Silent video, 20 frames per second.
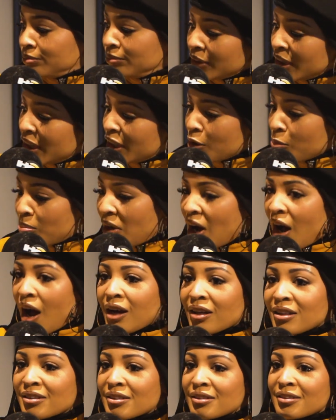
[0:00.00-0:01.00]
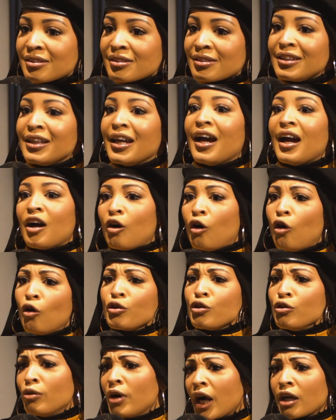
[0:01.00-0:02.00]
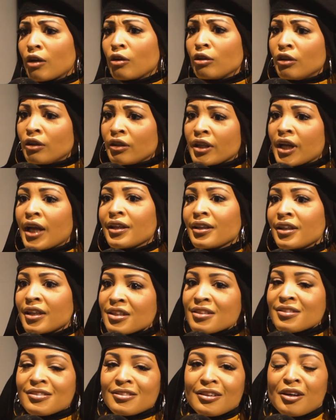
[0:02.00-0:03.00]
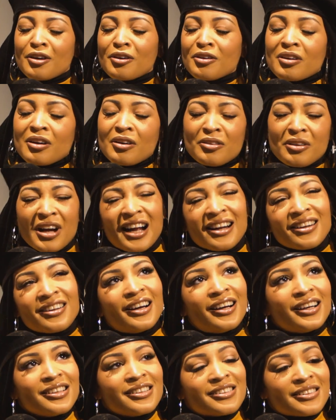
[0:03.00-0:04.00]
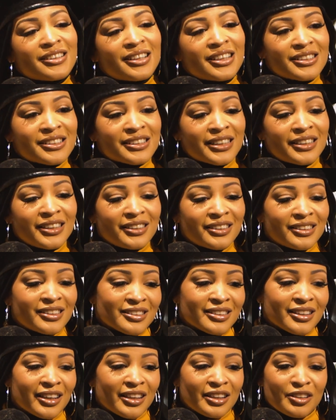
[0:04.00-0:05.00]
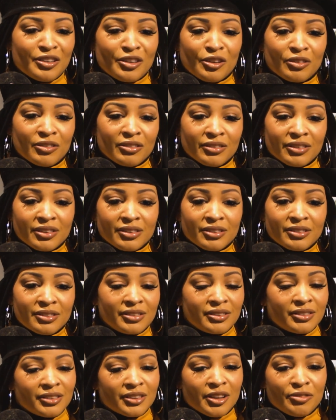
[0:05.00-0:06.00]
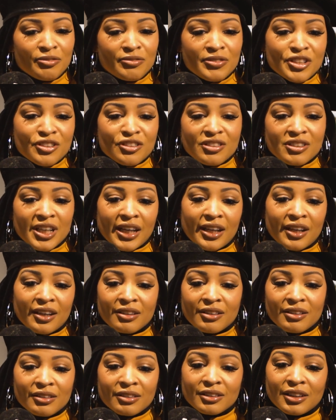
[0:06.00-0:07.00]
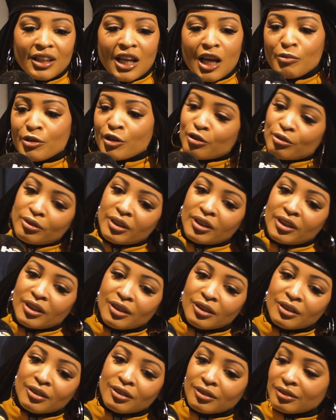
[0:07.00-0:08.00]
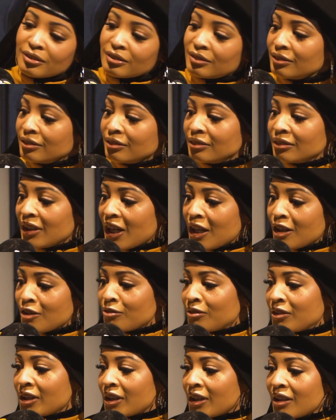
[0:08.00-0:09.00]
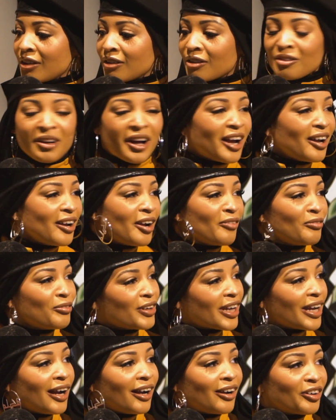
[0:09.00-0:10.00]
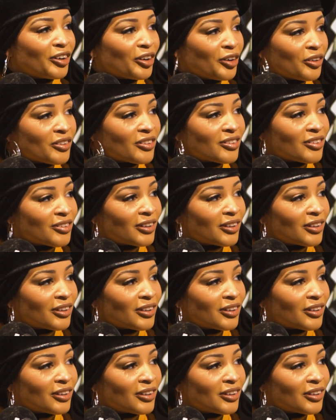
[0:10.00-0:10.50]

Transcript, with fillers: in the box. And using yeah, oh, you got to learn yeah, like yeah. this. Uh, how did Einstein say it? He's like, you know, a fish can't climb a tree, and a elephant can't. I, I forget how it goes.